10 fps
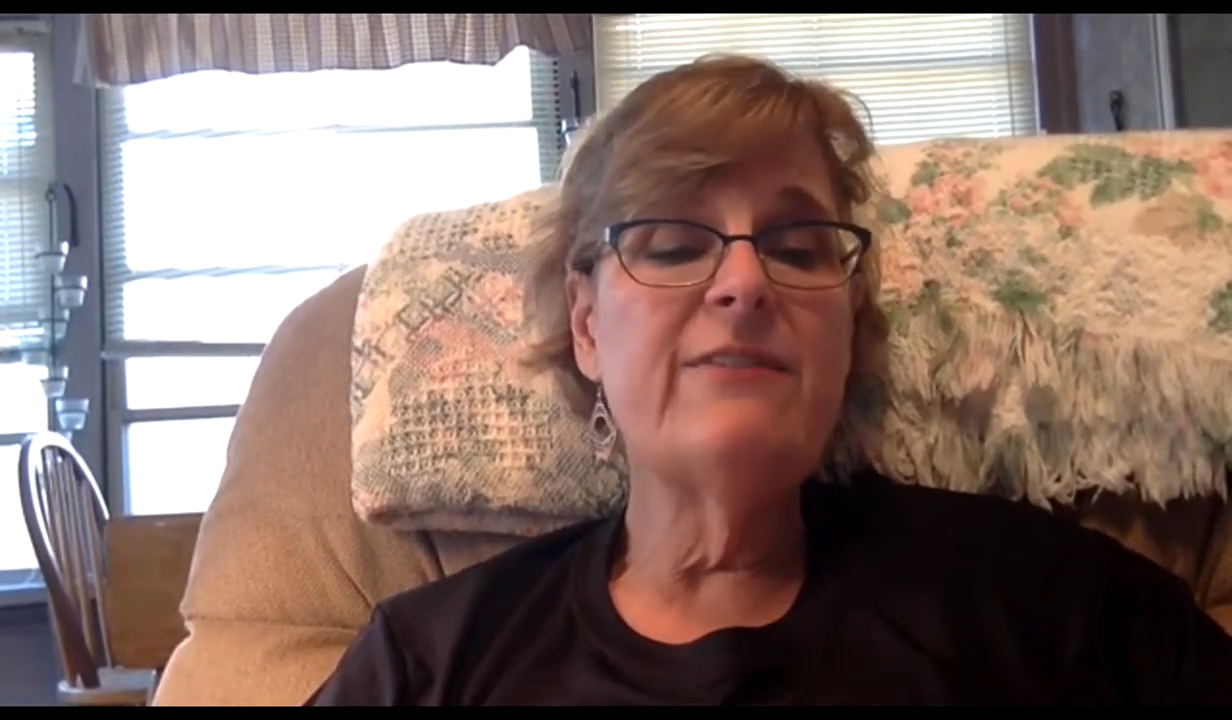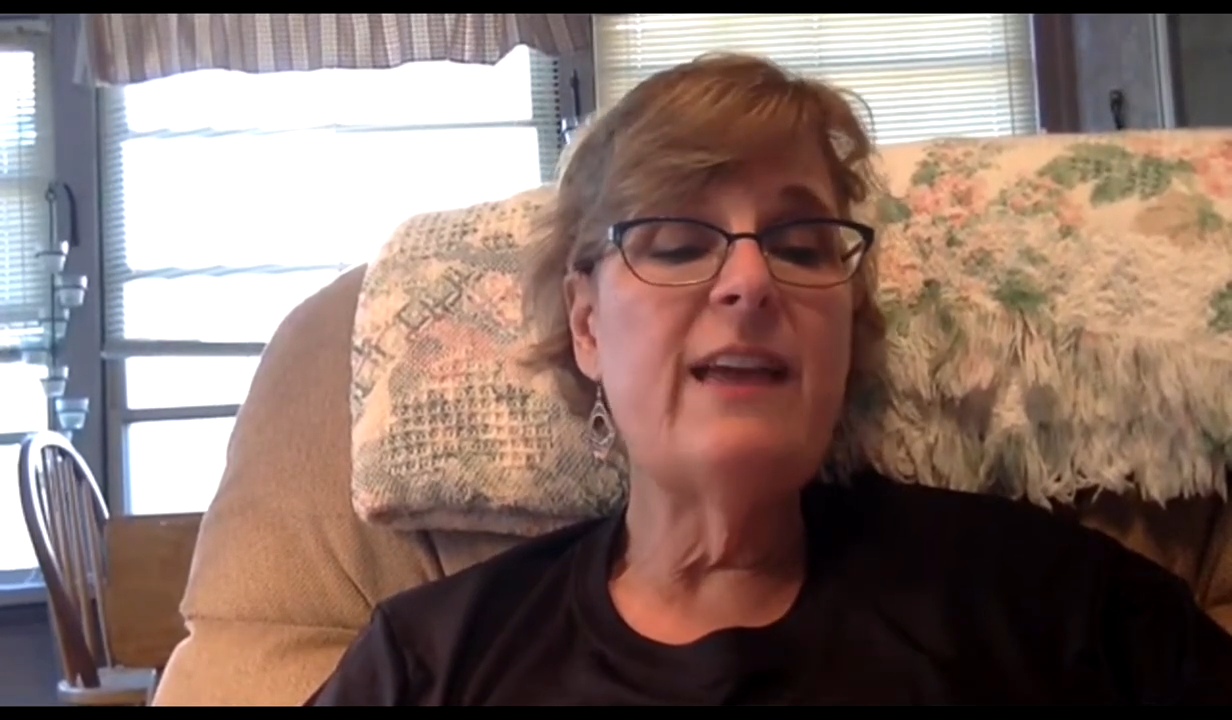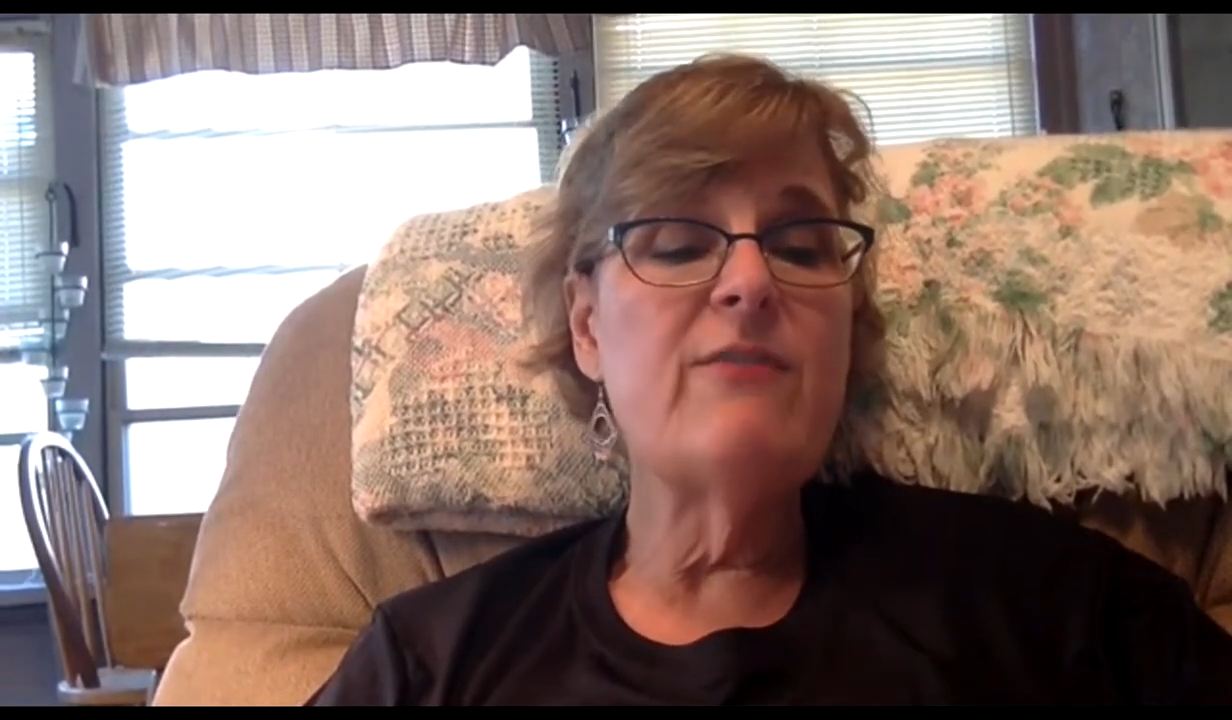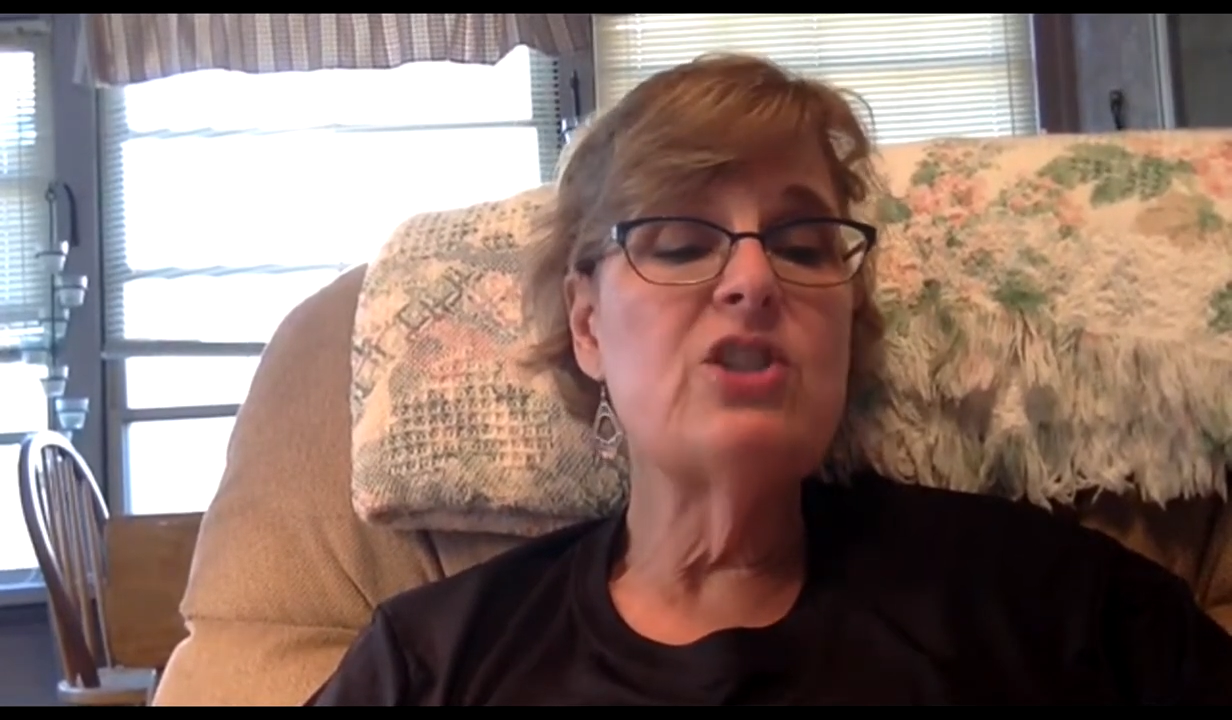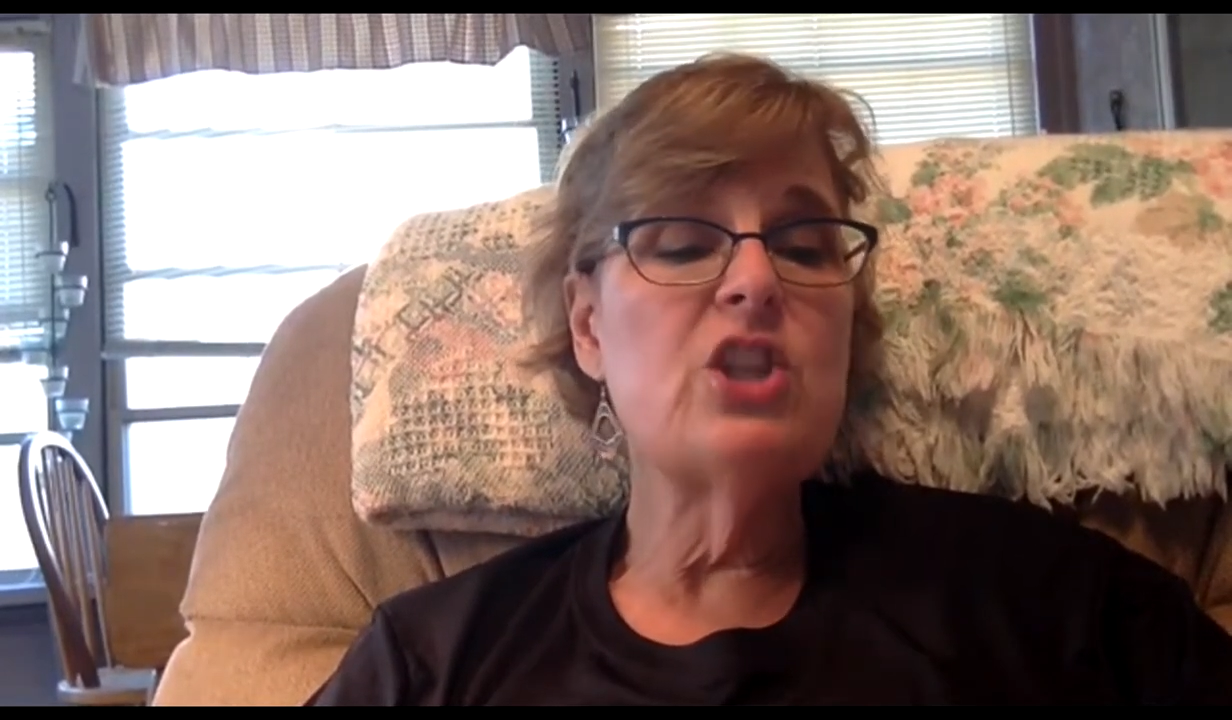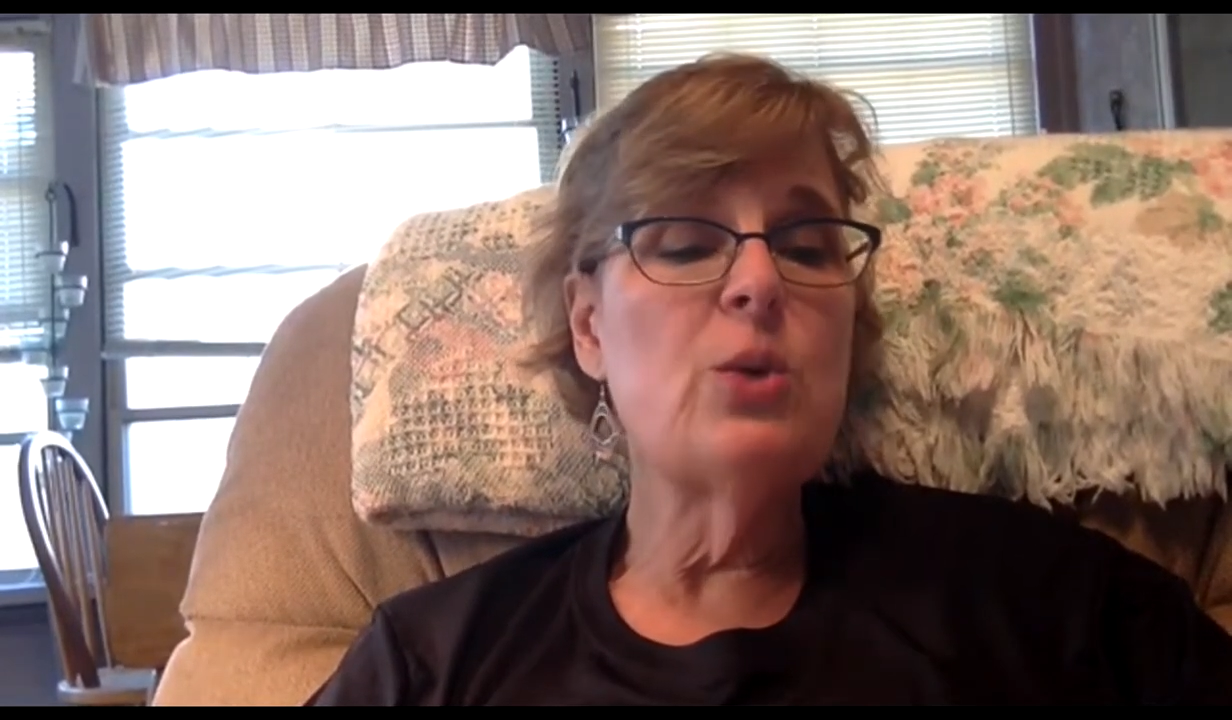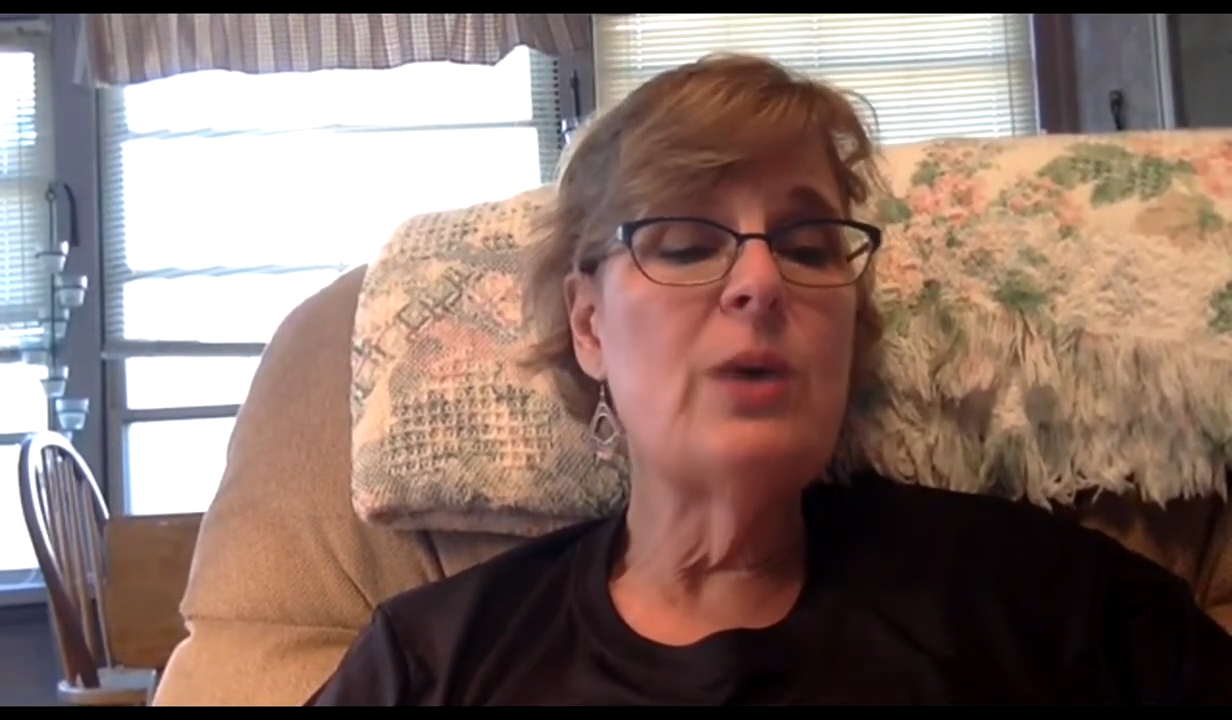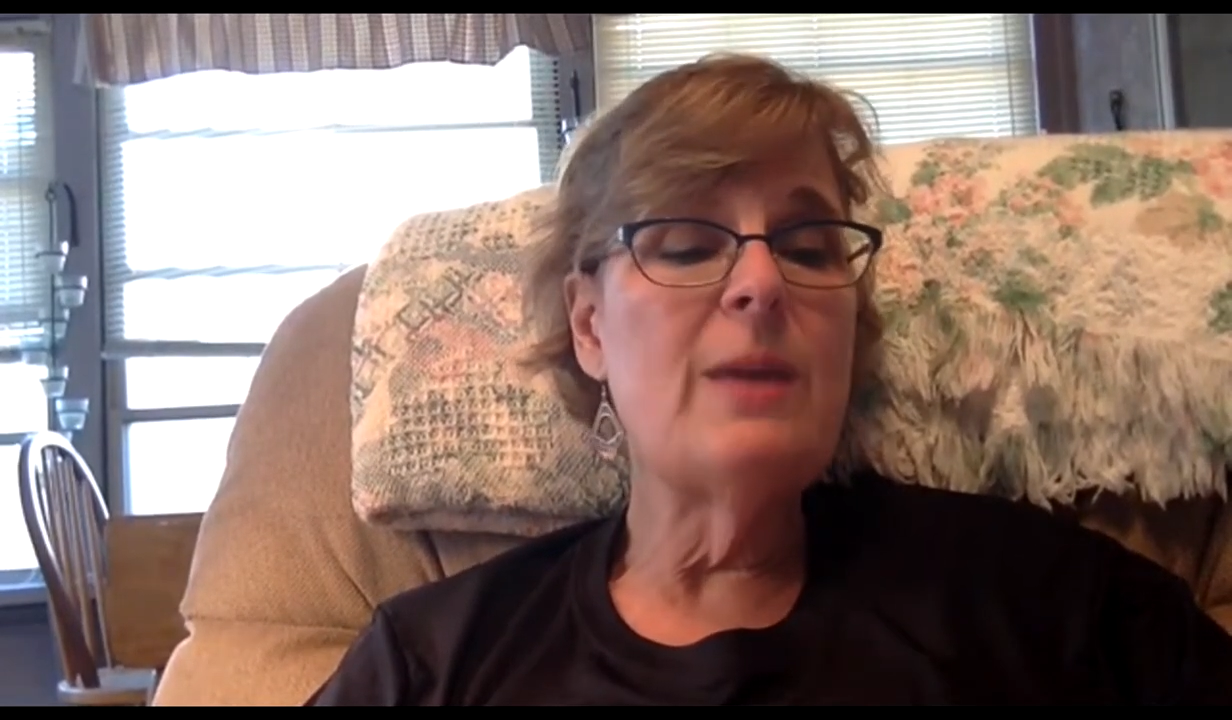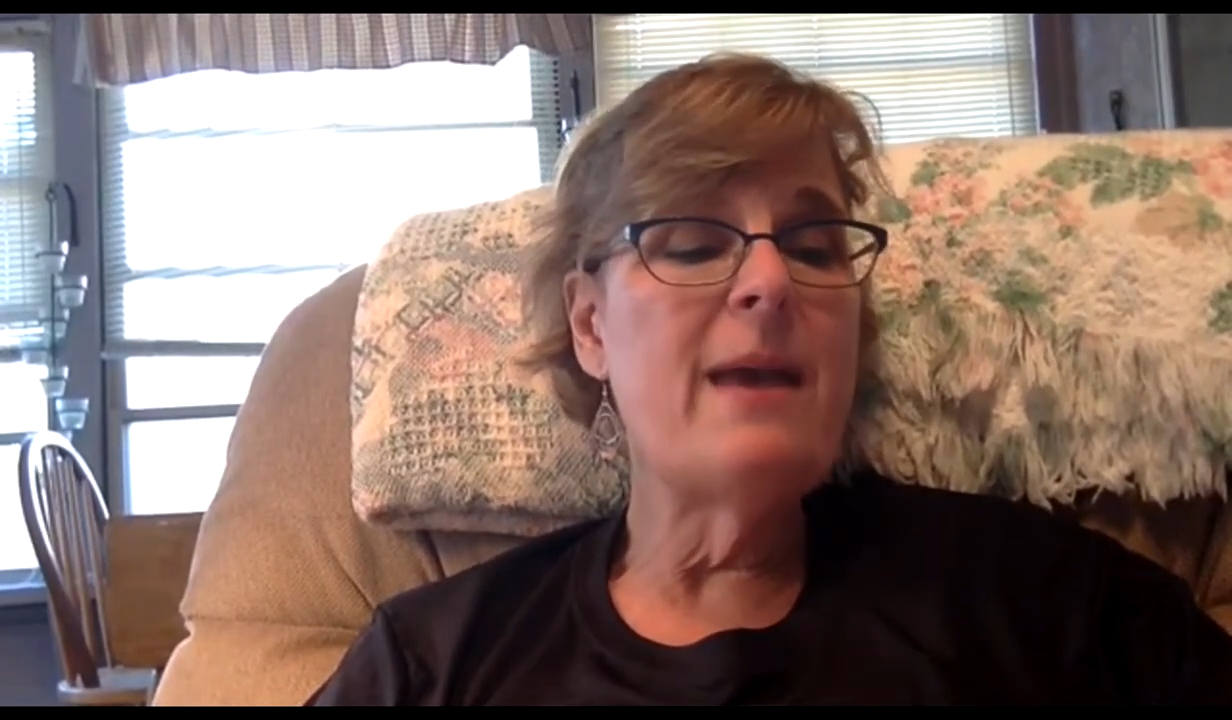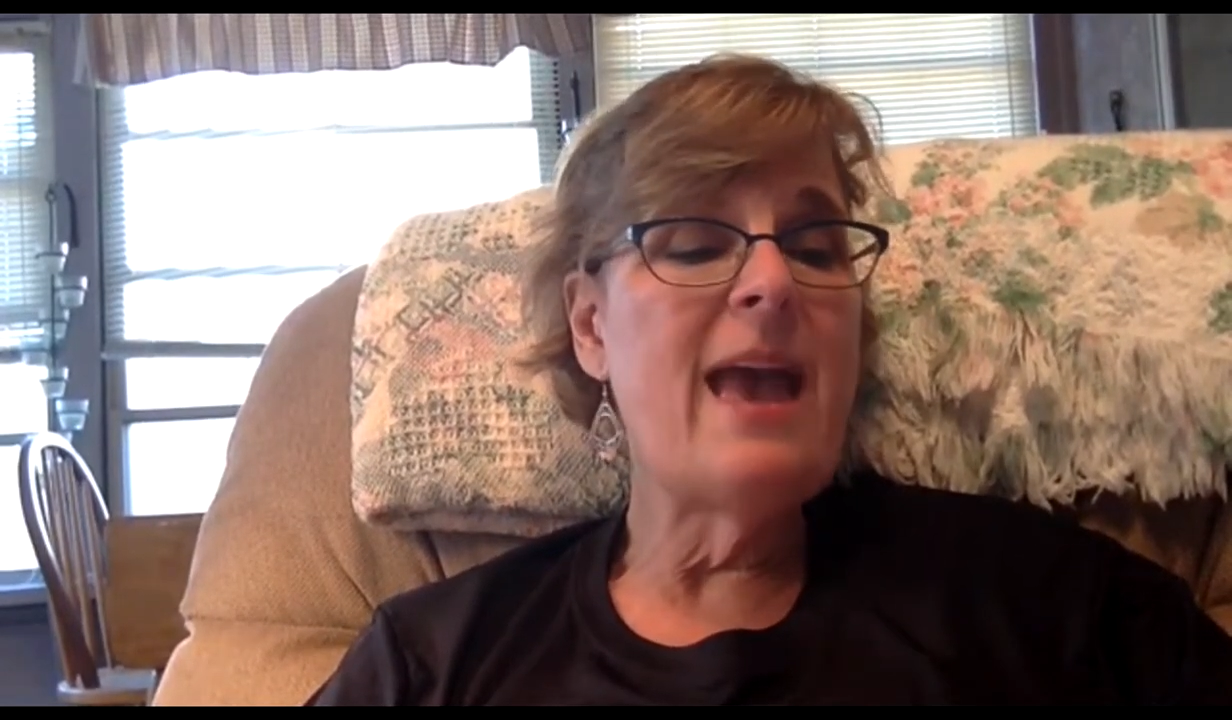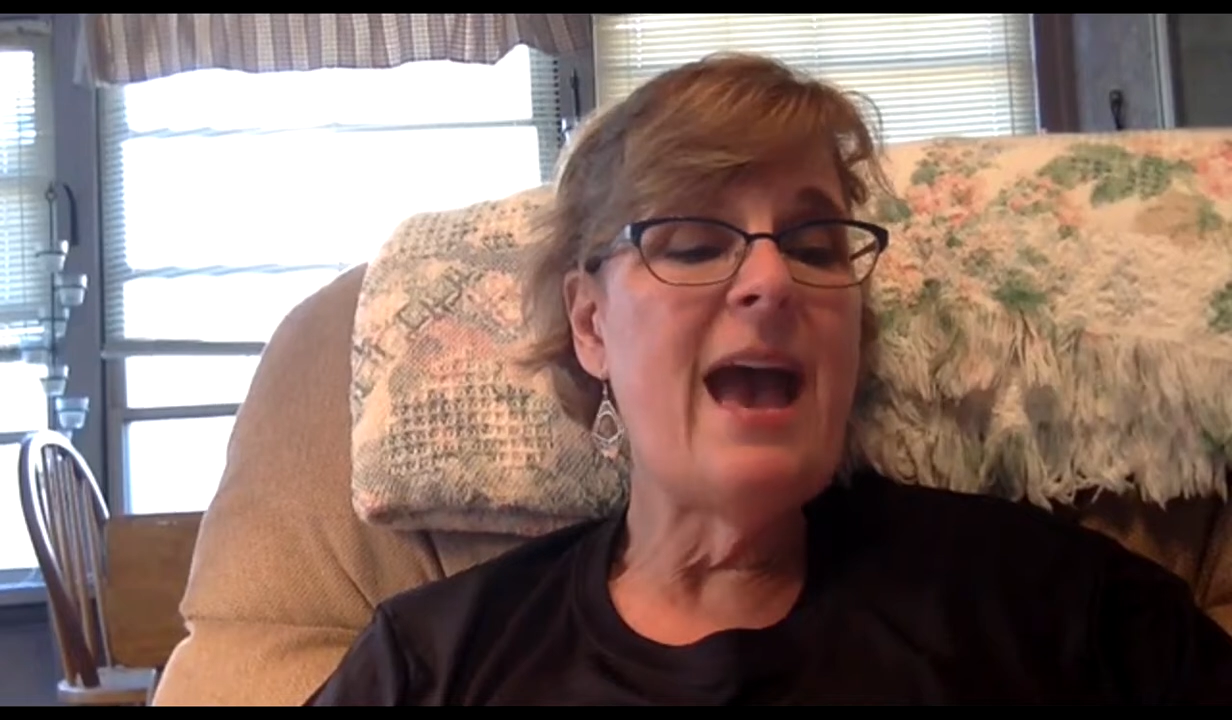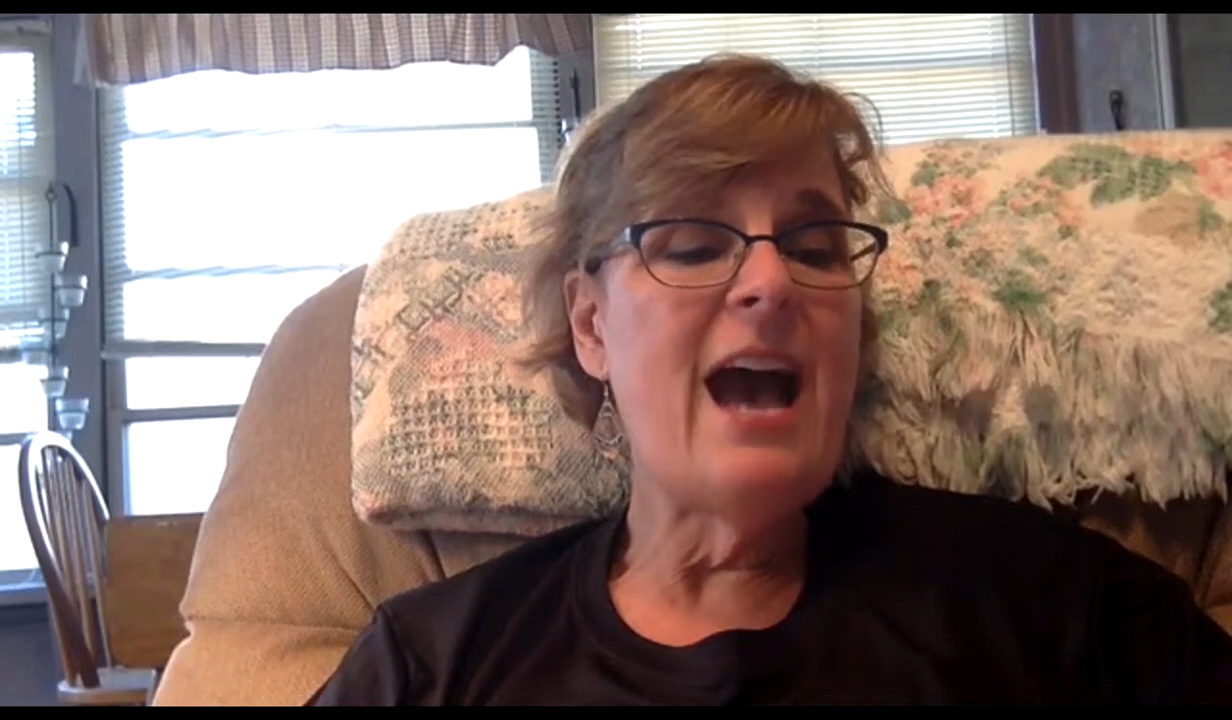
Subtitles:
flavors that you eat may